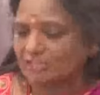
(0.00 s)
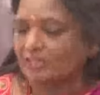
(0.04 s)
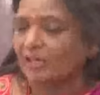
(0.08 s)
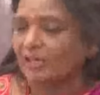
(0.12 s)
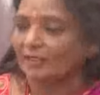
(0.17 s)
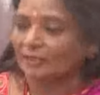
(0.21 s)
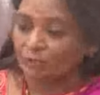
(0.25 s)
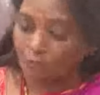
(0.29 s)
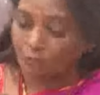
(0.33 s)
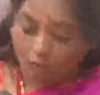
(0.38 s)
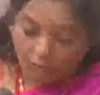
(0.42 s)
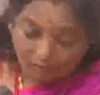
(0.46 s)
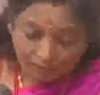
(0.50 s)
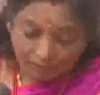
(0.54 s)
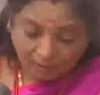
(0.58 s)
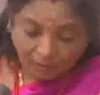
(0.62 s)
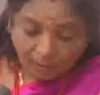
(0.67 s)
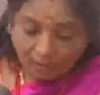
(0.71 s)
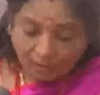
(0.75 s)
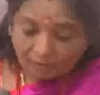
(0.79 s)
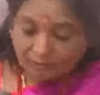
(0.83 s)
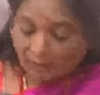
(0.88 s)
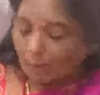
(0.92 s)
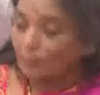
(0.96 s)
First, they told
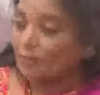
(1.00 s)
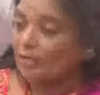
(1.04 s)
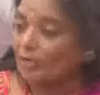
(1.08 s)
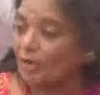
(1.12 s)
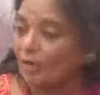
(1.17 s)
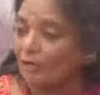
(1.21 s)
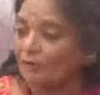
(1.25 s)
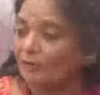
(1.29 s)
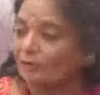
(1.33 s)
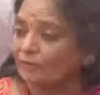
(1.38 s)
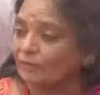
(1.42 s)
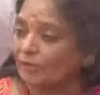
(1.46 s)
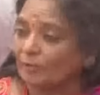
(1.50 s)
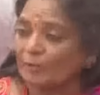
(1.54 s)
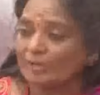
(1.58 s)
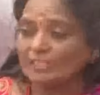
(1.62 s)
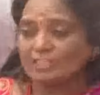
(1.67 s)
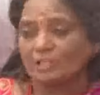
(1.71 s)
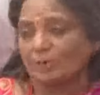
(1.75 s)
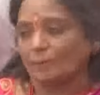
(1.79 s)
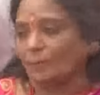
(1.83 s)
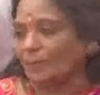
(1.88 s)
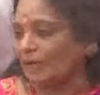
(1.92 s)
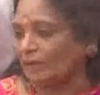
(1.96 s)
Tamil Nadu will be
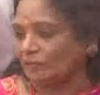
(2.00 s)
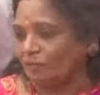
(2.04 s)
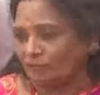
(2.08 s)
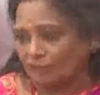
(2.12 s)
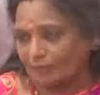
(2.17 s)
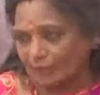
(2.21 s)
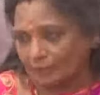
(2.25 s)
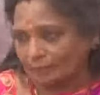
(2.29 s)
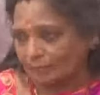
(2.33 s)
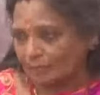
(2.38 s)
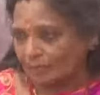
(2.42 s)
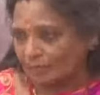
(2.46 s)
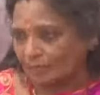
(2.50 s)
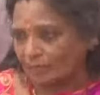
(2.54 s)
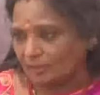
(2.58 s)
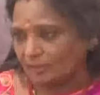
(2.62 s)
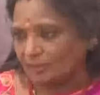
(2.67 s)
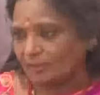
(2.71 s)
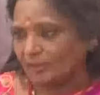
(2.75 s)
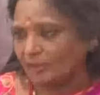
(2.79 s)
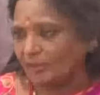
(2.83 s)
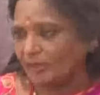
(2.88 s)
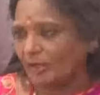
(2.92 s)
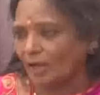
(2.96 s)
separate from uh,
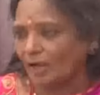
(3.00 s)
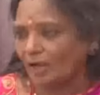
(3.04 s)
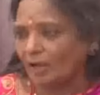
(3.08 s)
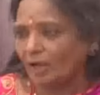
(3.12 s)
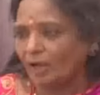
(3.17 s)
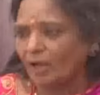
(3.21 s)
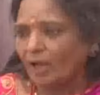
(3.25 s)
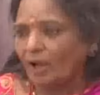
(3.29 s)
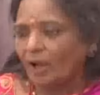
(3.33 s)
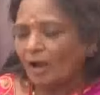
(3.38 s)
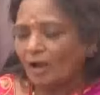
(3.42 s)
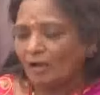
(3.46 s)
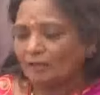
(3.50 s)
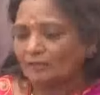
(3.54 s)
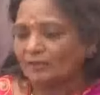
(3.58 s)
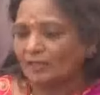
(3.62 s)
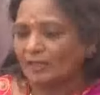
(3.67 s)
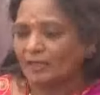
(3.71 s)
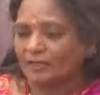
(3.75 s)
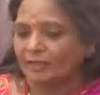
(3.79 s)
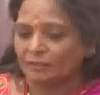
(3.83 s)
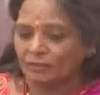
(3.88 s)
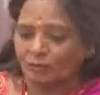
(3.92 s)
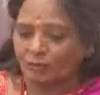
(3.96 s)
India, and
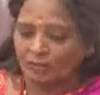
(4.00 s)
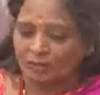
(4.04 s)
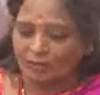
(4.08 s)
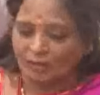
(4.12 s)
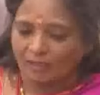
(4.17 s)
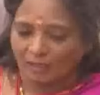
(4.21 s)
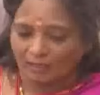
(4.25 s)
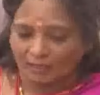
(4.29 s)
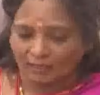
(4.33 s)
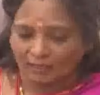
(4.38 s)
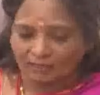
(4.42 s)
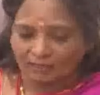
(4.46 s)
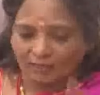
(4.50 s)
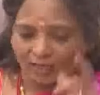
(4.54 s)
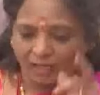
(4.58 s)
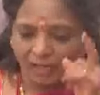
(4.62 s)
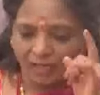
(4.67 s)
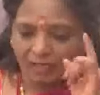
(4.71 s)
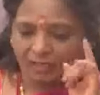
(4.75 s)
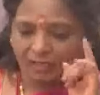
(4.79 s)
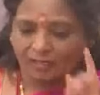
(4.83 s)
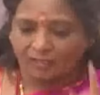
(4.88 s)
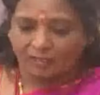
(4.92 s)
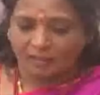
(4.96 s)
they told Andhra,
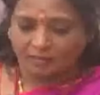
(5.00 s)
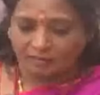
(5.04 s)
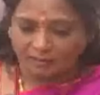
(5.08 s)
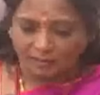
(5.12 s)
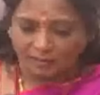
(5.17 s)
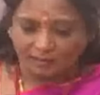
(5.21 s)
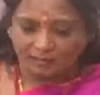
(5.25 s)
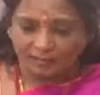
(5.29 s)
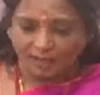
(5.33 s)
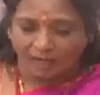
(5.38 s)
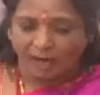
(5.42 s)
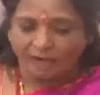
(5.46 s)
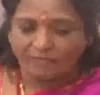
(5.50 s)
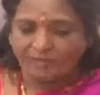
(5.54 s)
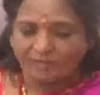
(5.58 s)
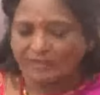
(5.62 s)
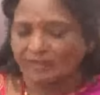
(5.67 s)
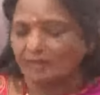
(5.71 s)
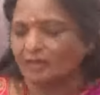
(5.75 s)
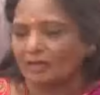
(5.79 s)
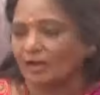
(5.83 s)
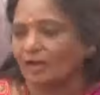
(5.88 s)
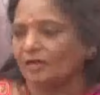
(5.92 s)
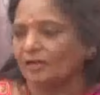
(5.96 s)
uh, uh,
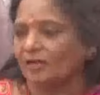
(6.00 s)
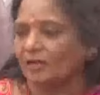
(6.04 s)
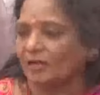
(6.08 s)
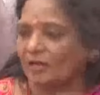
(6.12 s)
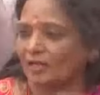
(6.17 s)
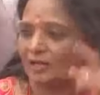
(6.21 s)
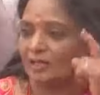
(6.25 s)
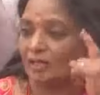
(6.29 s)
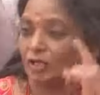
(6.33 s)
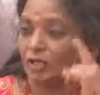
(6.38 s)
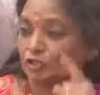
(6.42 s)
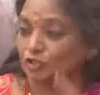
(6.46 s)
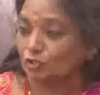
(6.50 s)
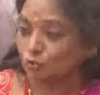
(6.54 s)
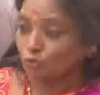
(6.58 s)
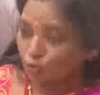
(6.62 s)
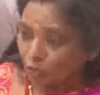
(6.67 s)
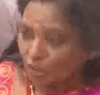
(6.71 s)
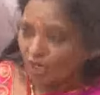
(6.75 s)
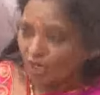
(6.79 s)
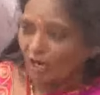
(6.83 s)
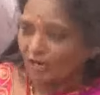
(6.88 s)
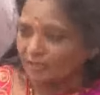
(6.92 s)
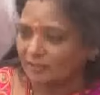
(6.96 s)
Dravida Nadu, and all
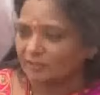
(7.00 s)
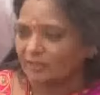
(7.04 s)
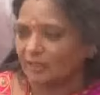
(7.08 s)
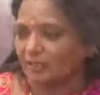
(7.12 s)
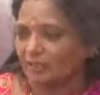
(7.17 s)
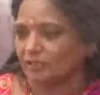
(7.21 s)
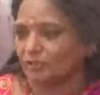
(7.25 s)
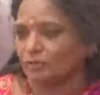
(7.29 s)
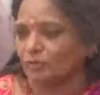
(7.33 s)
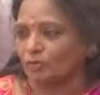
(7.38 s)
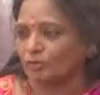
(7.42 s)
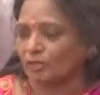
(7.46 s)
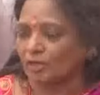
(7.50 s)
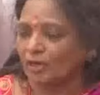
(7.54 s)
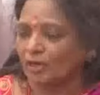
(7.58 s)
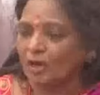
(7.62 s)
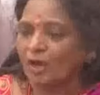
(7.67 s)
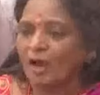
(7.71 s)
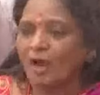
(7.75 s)
Sudugadu, they told.